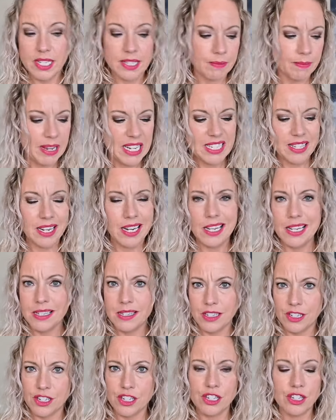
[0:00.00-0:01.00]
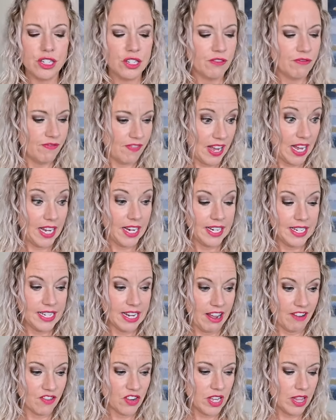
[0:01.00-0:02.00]
it makes it easier to find
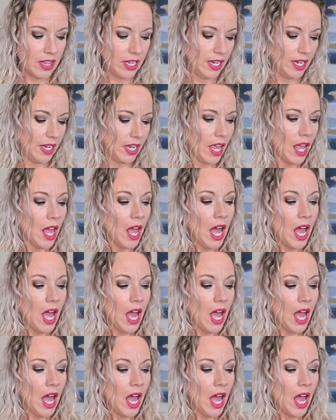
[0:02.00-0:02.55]
everything.